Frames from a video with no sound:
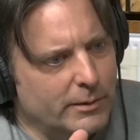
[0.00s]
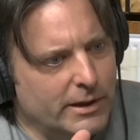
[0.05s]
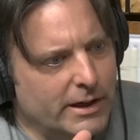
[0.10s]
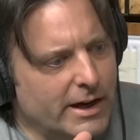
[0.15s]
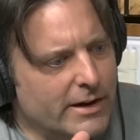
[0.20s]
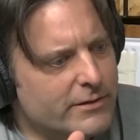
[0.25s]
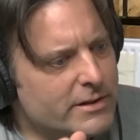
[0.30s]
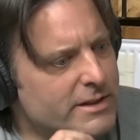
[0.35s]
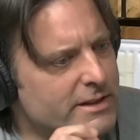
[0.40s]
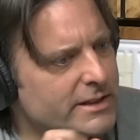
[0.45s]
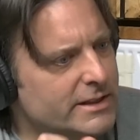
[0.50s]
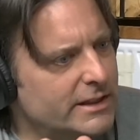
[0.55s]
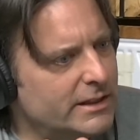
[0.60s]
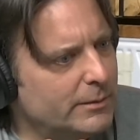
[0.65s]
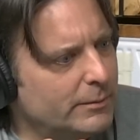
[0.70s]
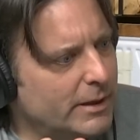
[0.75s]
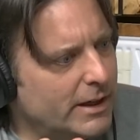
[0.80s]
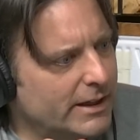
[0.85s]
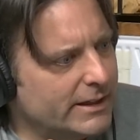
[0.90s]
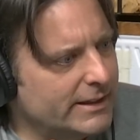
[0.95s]
haven't
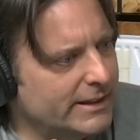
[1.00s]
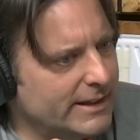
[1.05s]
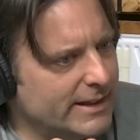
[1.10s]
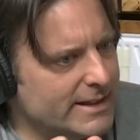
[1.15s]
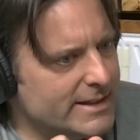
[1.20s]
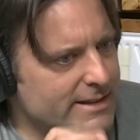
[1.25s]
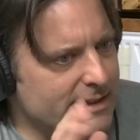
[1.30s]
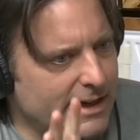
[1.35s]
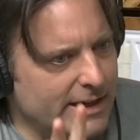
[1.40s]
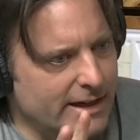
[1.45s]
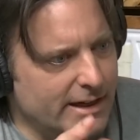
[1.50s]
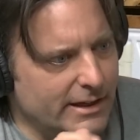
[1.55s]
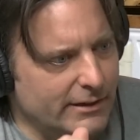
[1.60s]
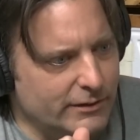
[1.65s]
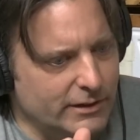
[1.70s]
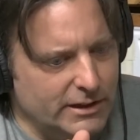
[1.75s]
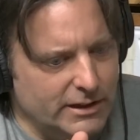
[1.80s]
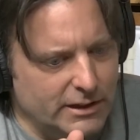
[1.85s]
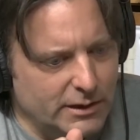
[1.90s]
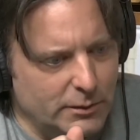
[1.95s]
seen him on the ice. I
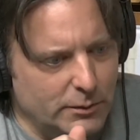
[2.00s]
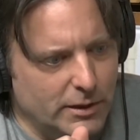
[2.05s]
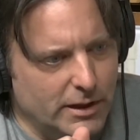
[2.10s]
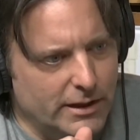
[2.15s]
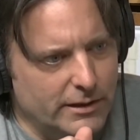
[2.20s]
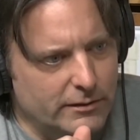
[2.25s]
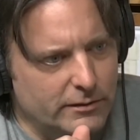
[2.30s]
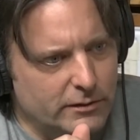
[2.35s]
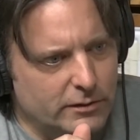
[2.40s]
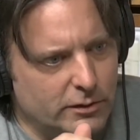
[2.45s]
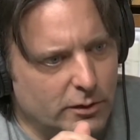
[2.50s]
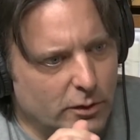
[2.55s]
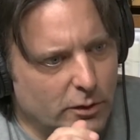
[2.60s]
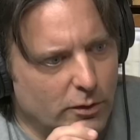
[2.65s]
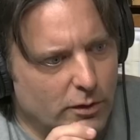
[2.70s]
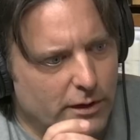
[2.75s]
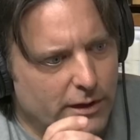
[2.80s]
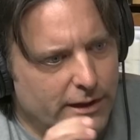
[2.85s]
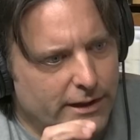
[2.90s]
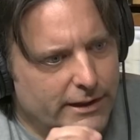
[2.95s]
haven't anyway. So,